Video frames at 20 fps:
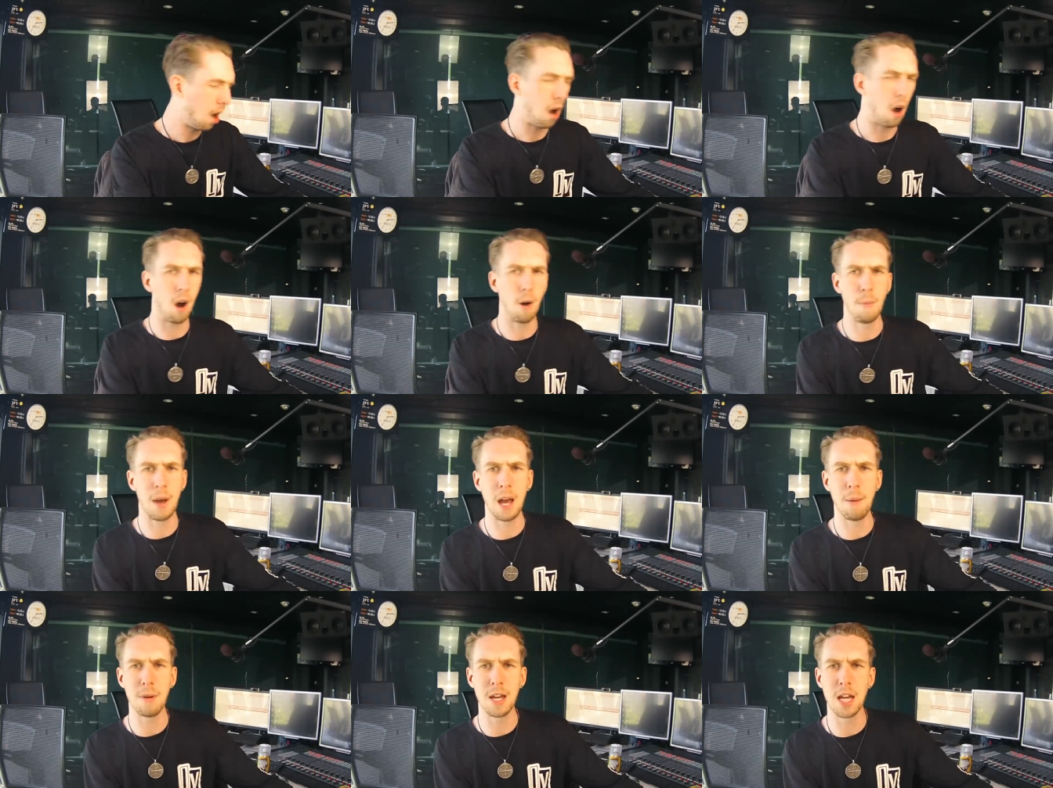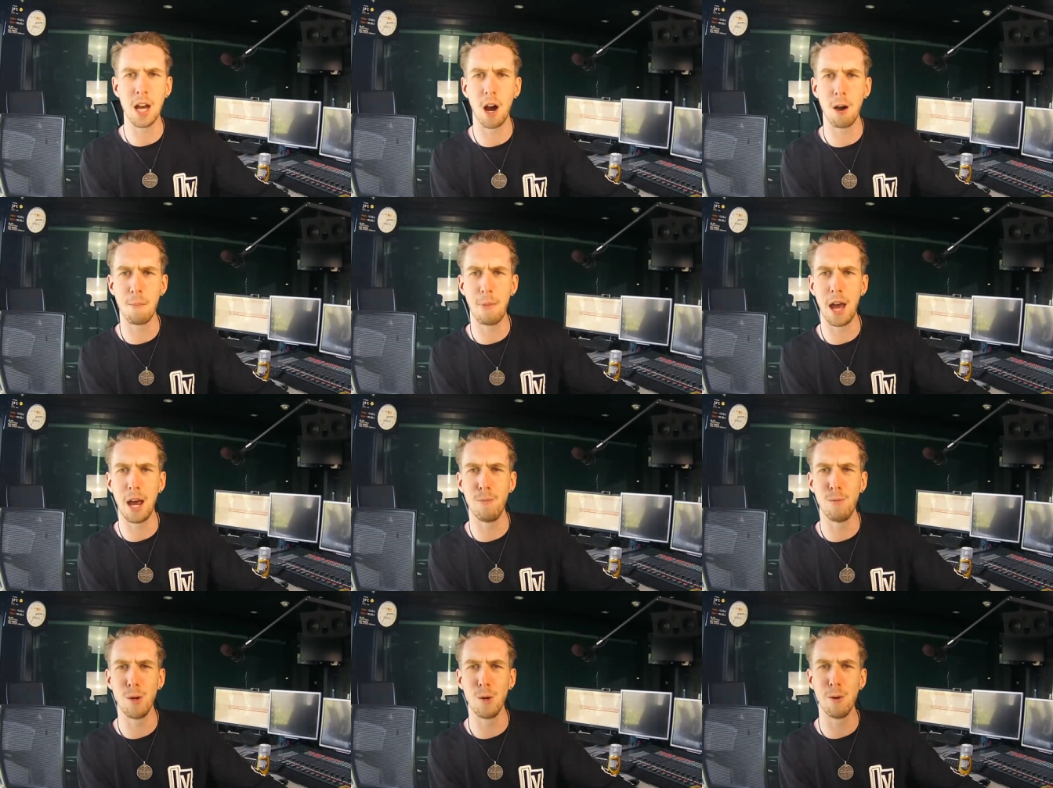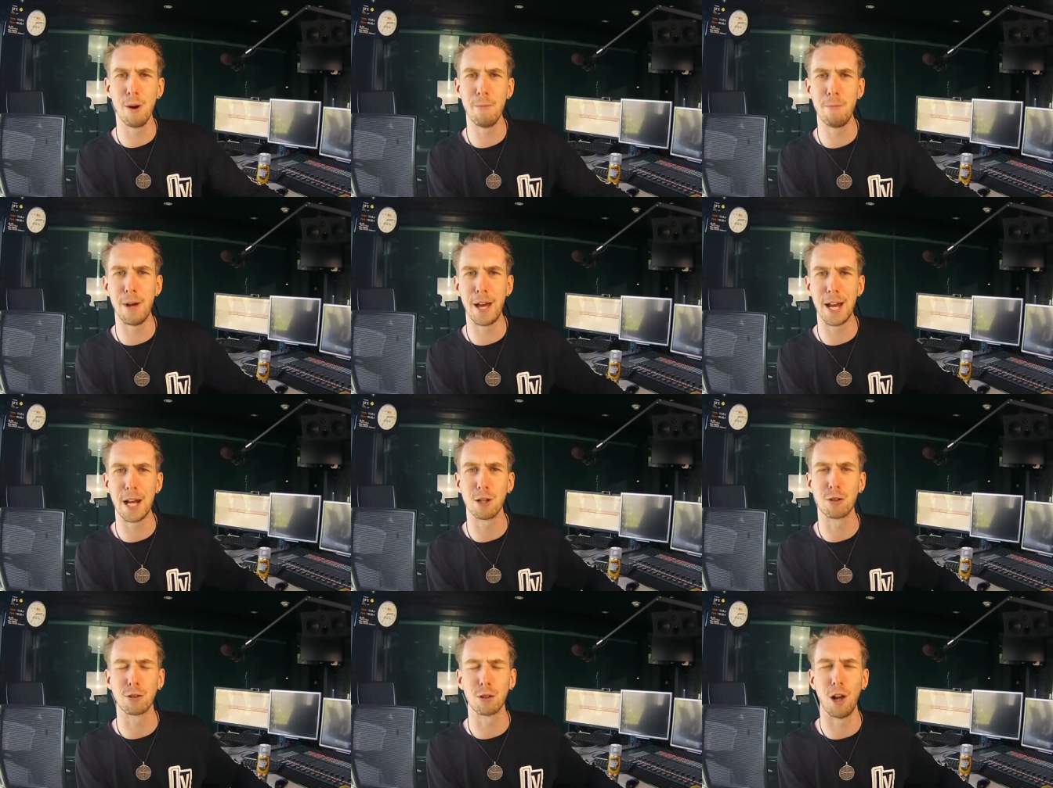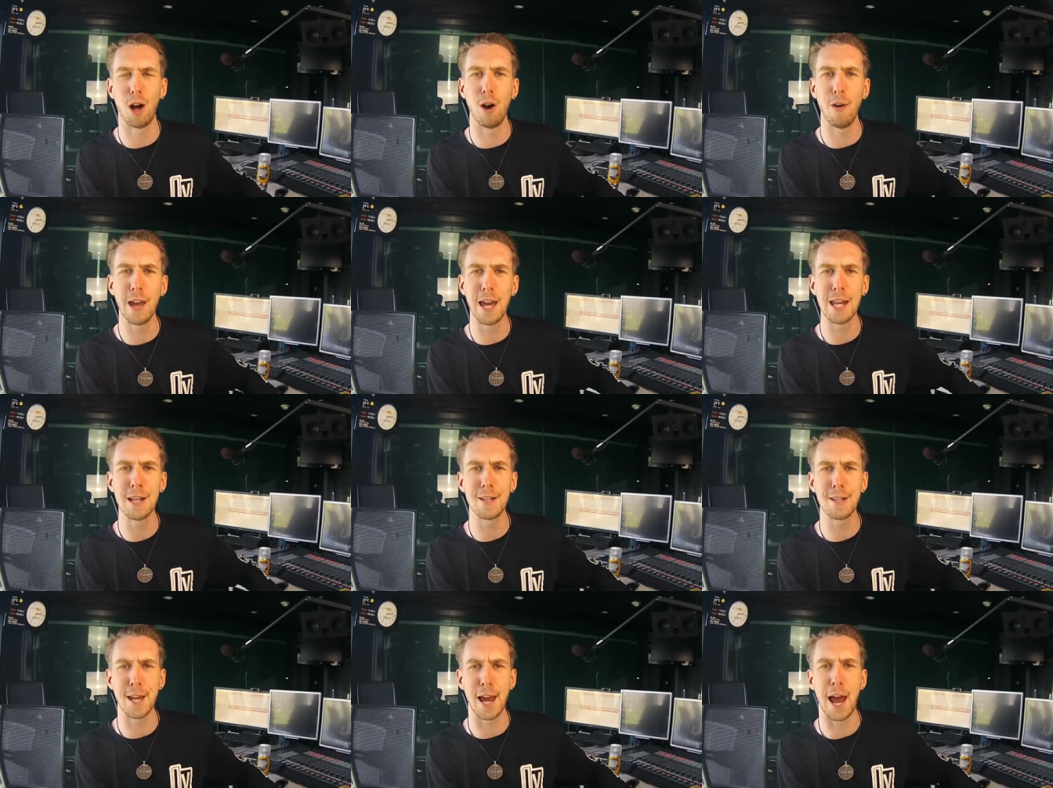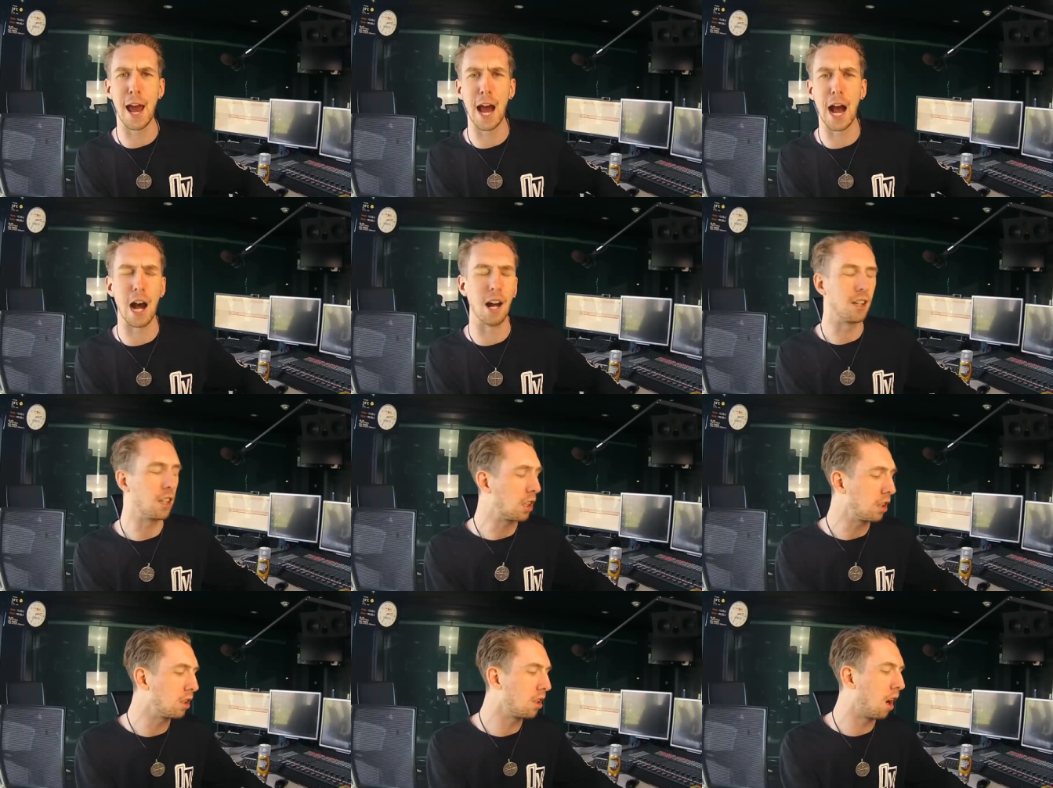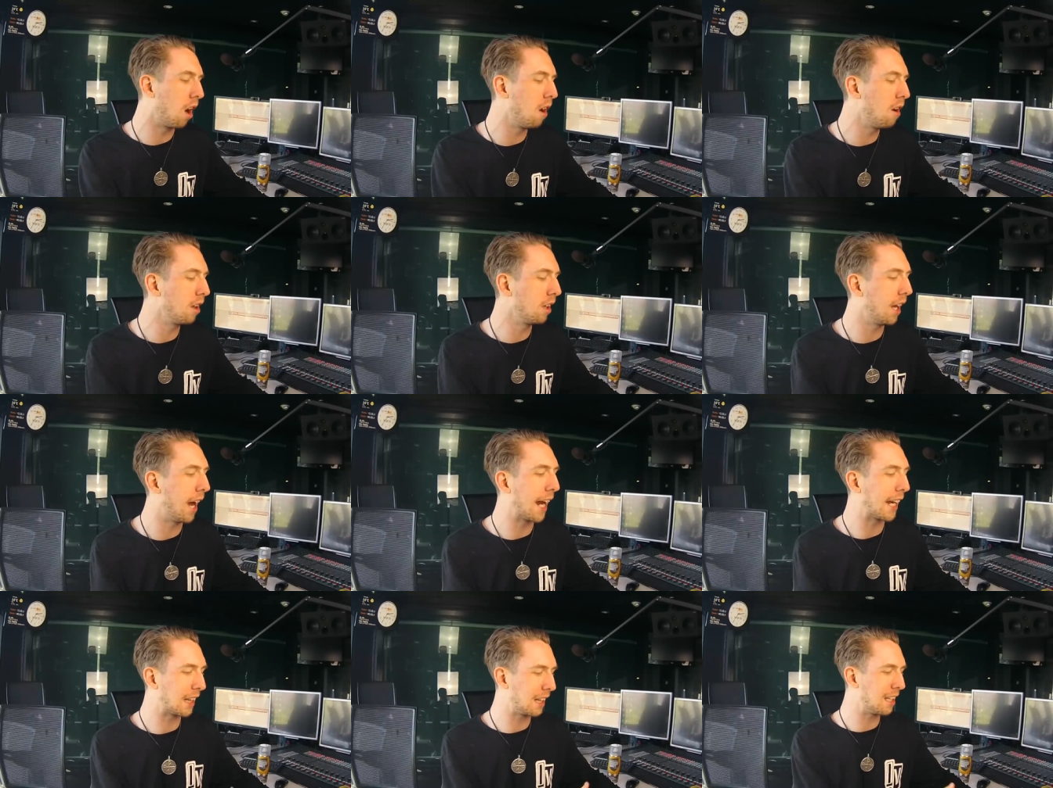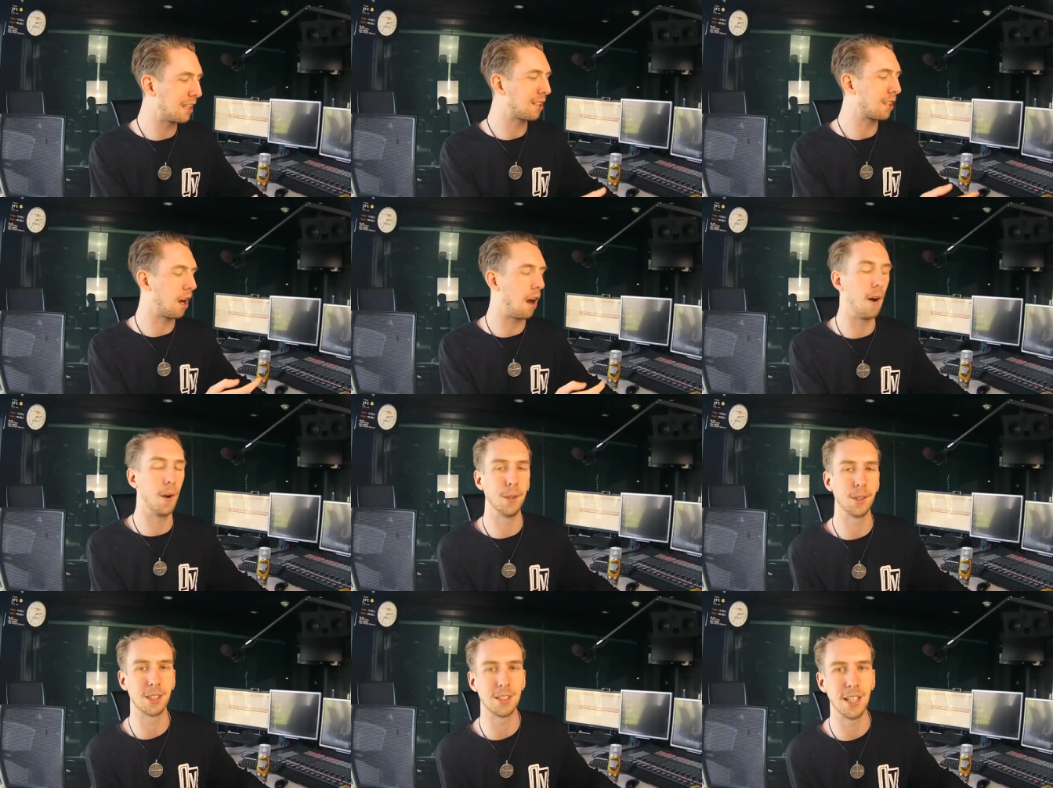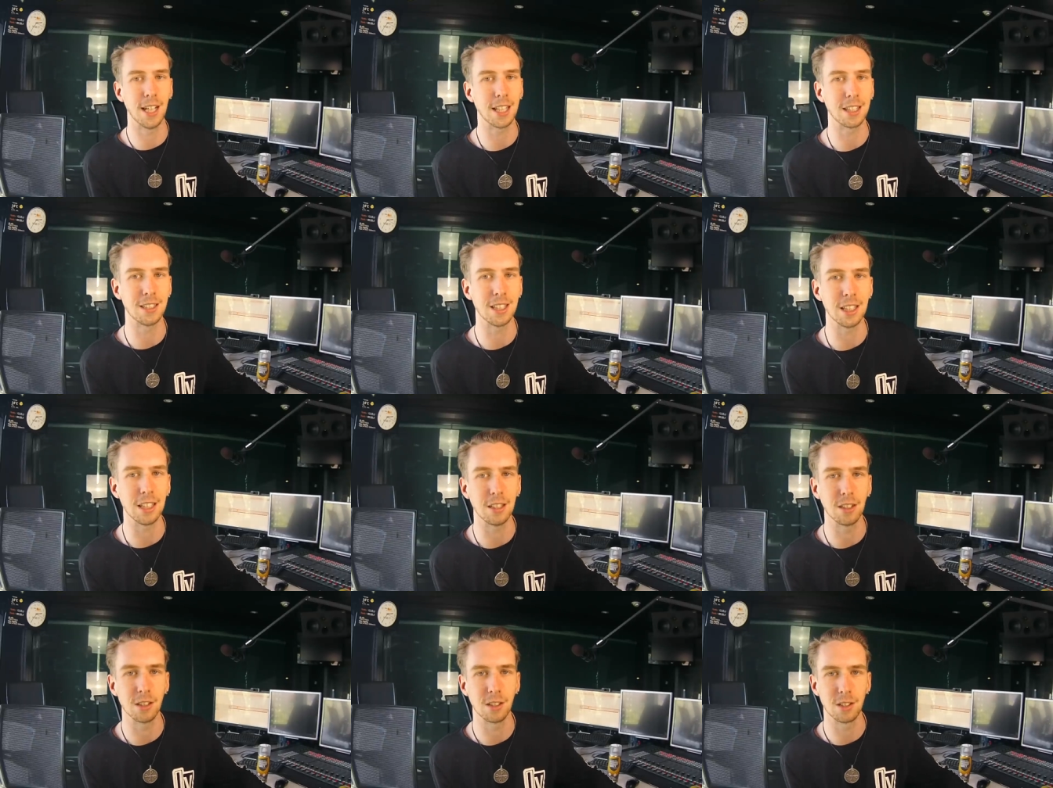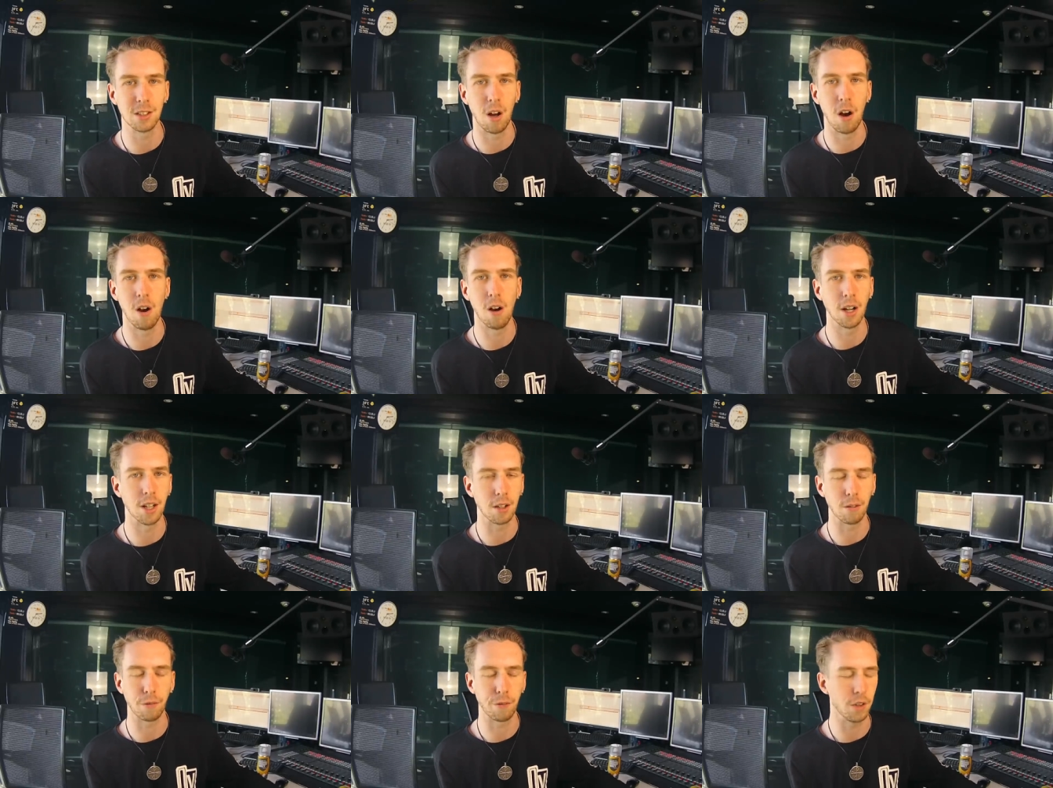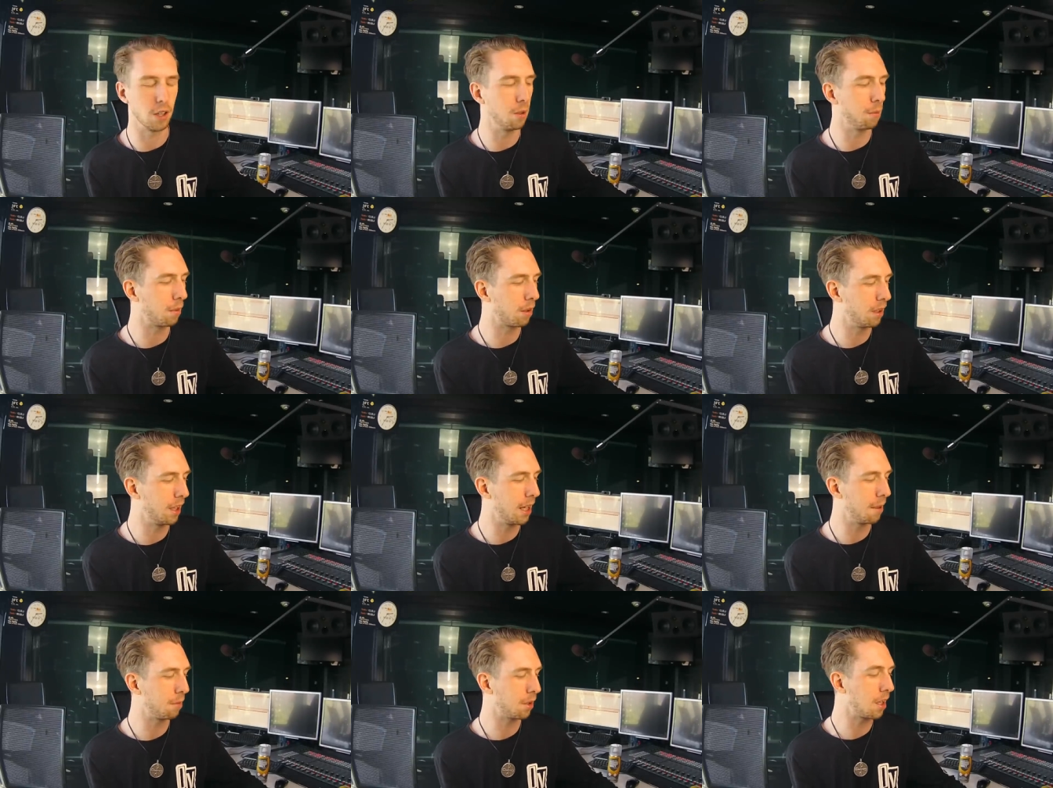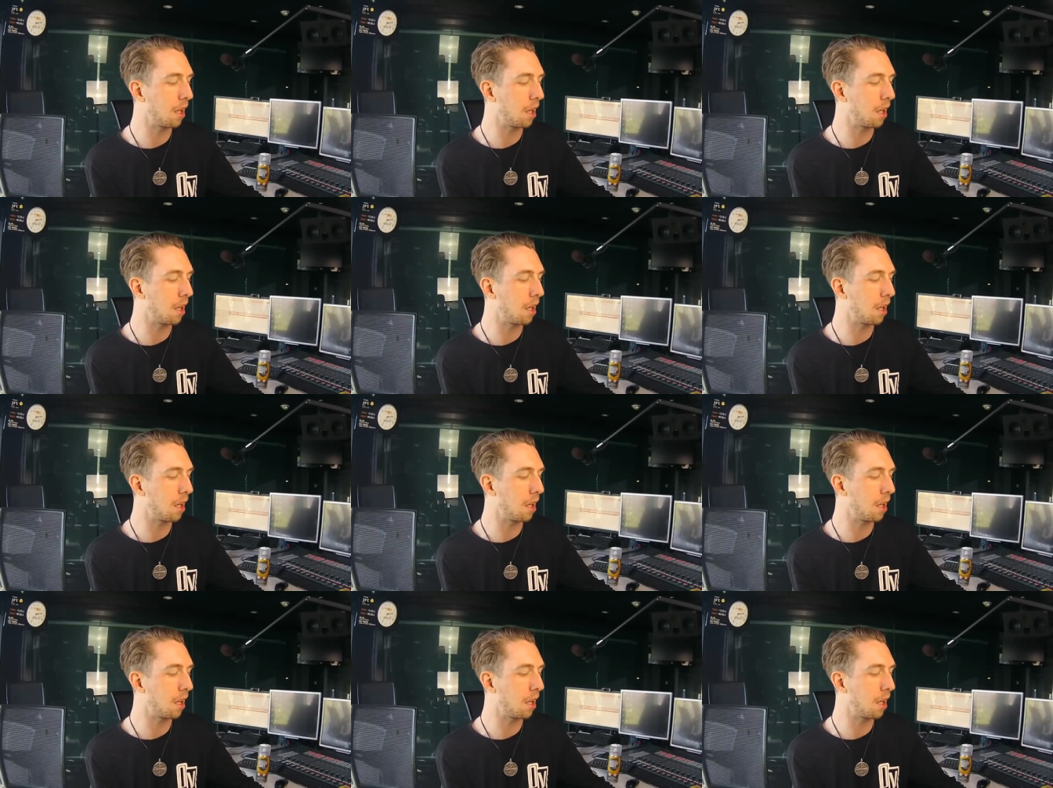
Oh baby, oh baby, we better slow it down. You know, like this whole sexy song in the film clip.